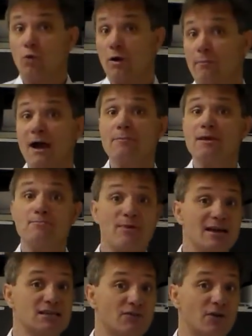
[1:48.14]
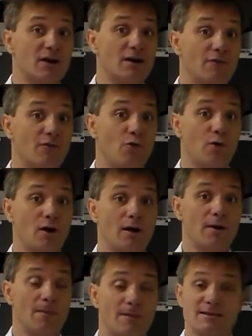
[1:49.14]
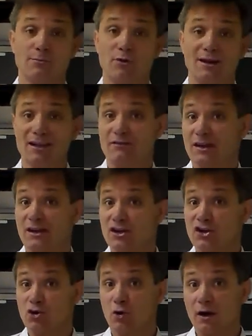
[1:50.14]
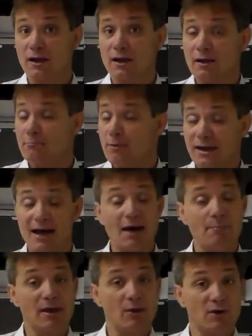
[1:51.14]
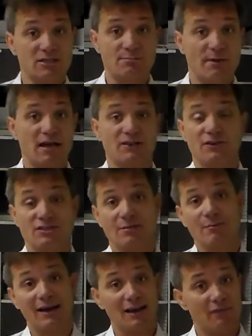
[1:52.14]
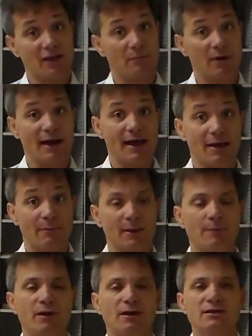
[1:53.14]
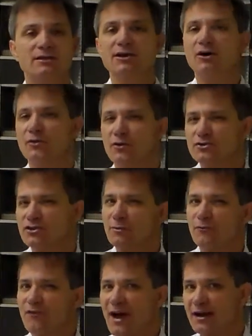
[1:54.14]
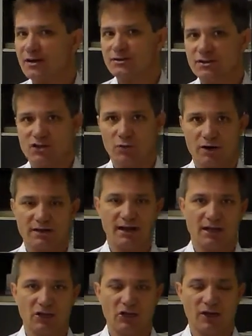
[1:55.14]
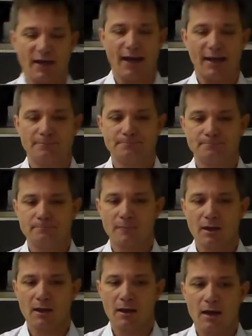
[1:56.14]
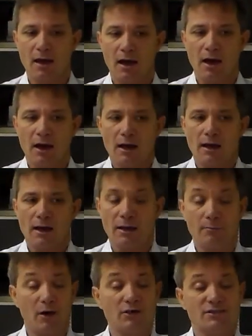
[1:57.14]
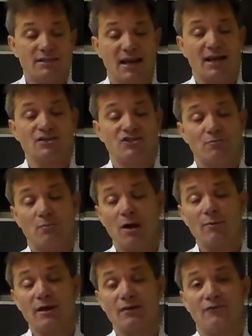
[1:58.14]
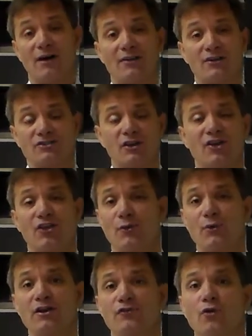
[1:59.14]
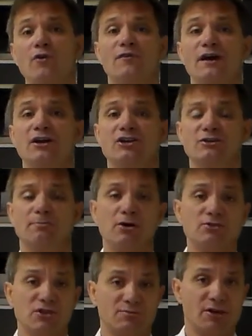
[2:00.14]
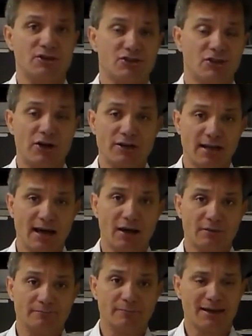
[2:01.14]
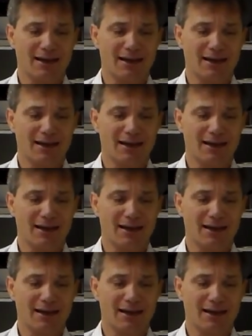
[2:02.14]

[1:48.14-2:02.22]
What might be best for someone living in New York may not be what's best for somebody living in Miami. So those are some factors that you want to take a look at. In most towns, you're probably going to find there's only 3 to 4 vendors of postage meters in your town.